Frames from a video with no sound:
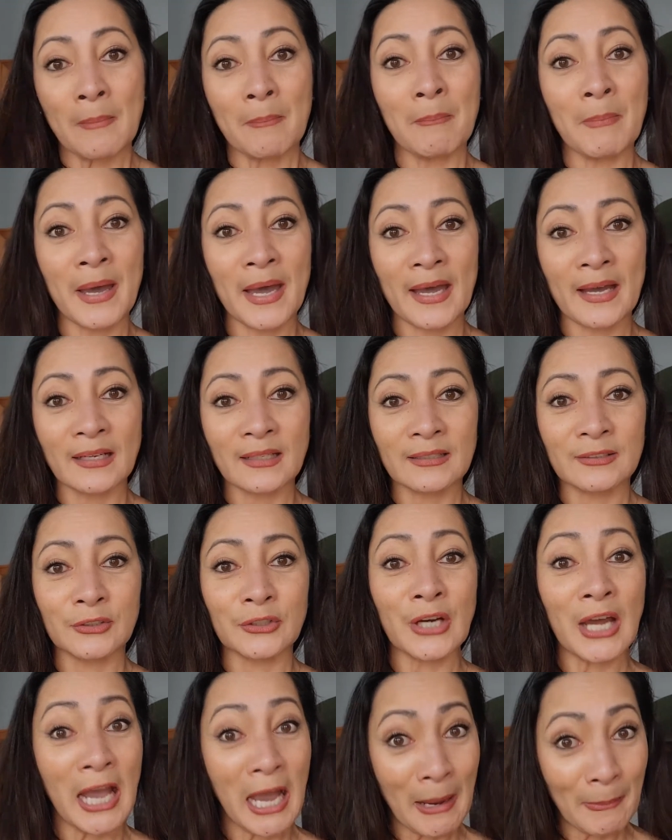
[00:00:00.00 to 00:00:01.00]
Mac
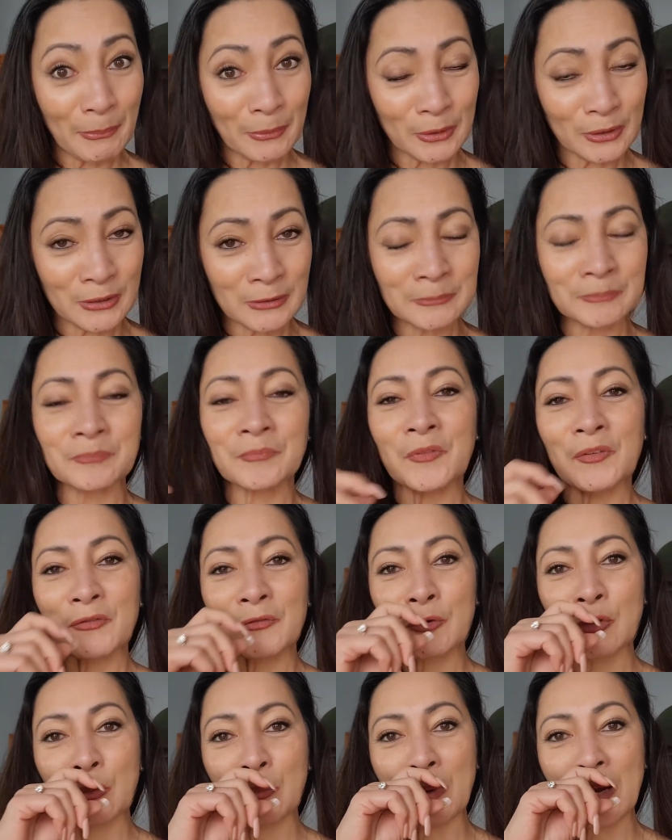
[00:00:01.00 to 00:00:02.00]
or Apple
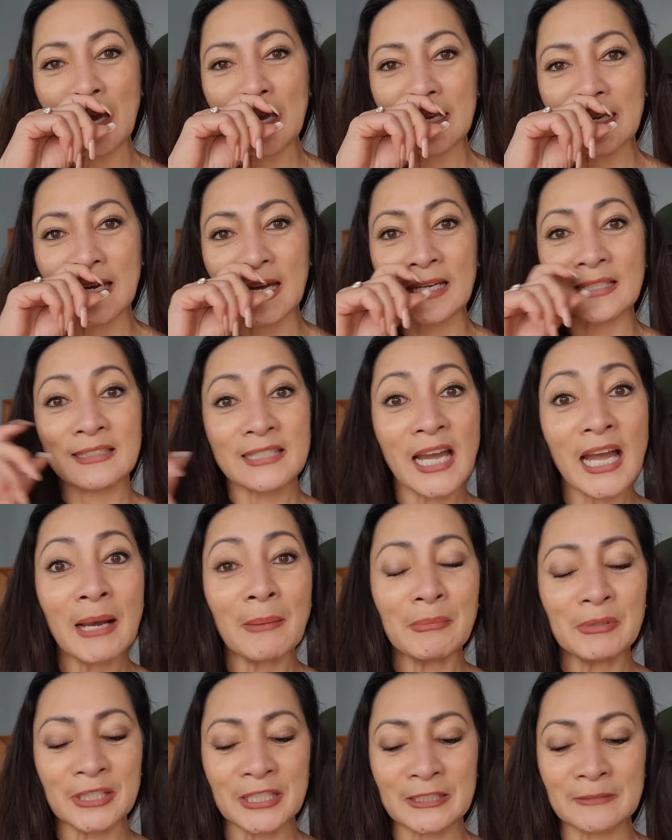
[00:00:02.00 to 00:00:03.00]
for my
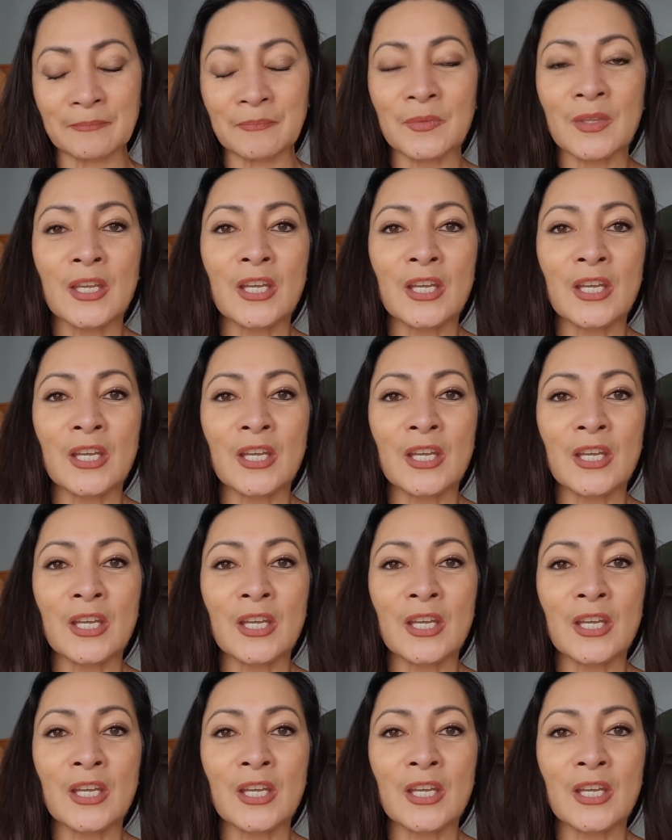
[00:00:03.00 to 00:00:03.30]
tablet.